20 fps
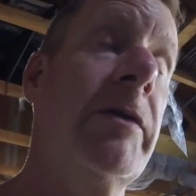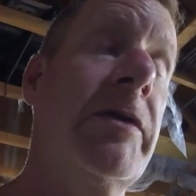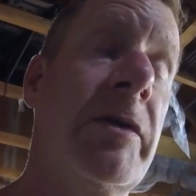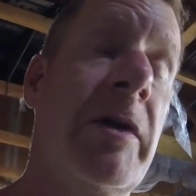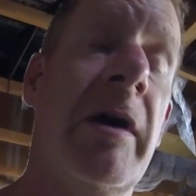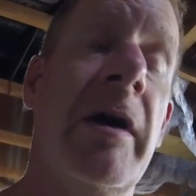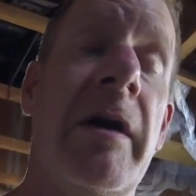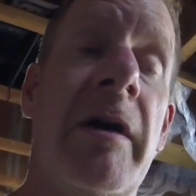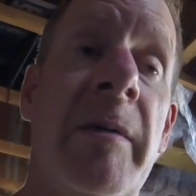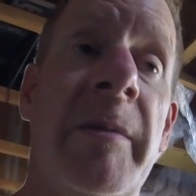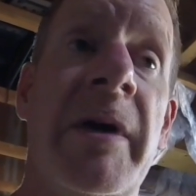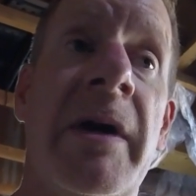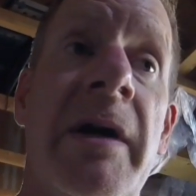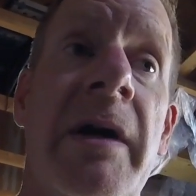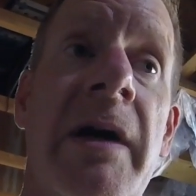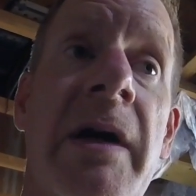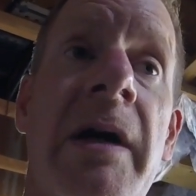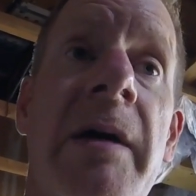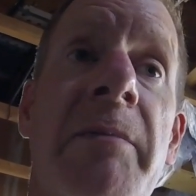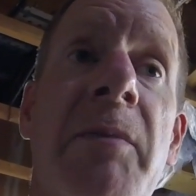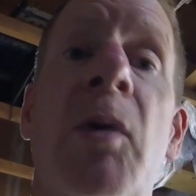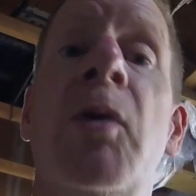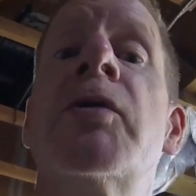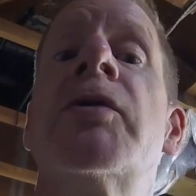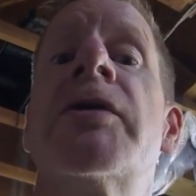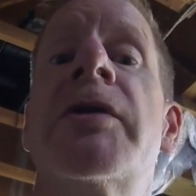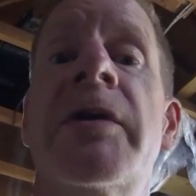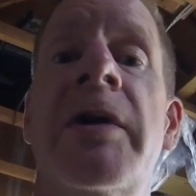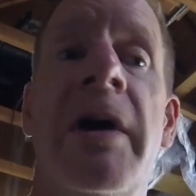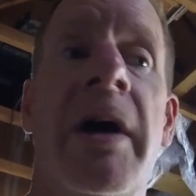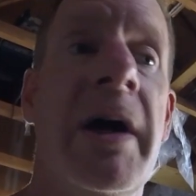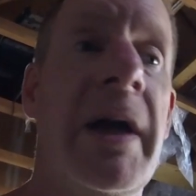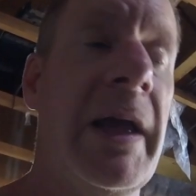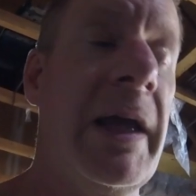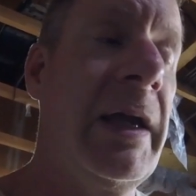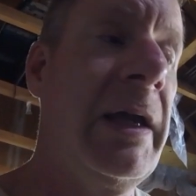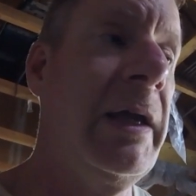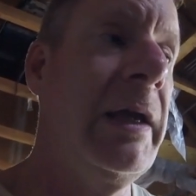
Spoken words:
Ducati Omaha, Boulder Ducati.